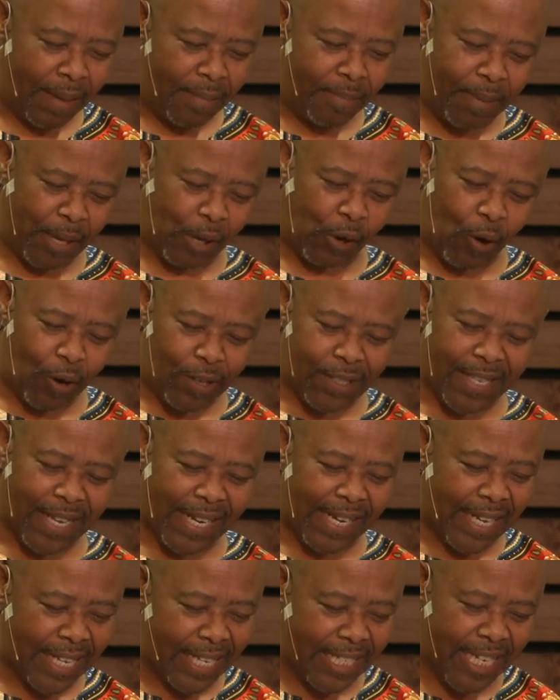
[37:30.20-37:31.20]
because
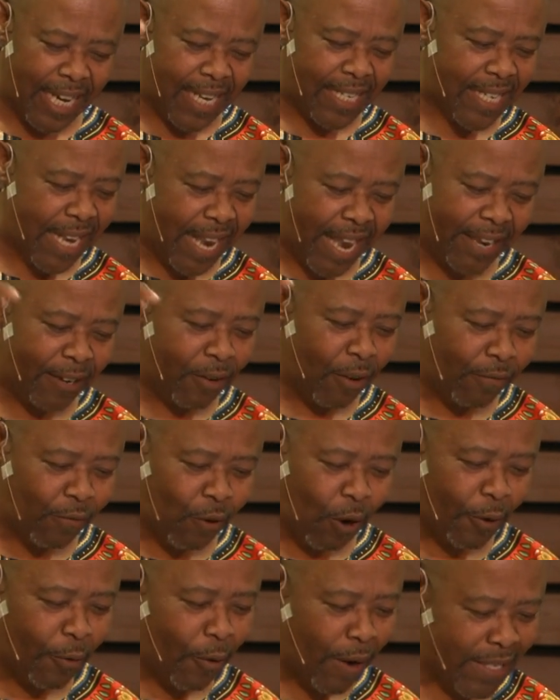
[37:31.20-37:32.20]
the gracious hand of
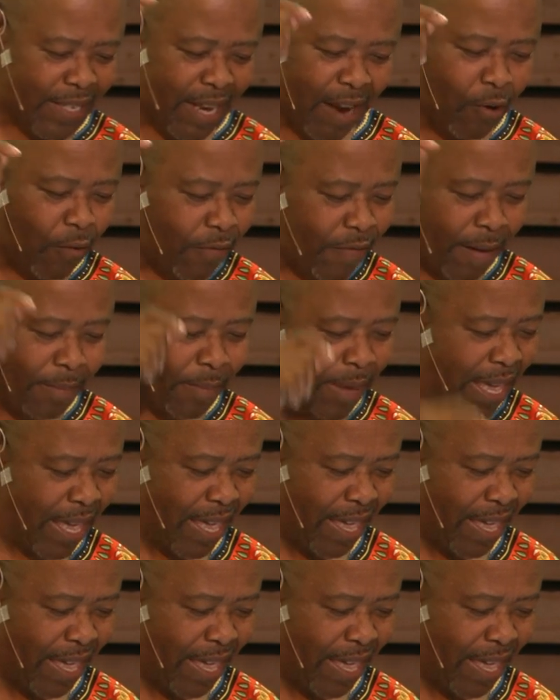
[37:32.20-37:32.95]
God was over me.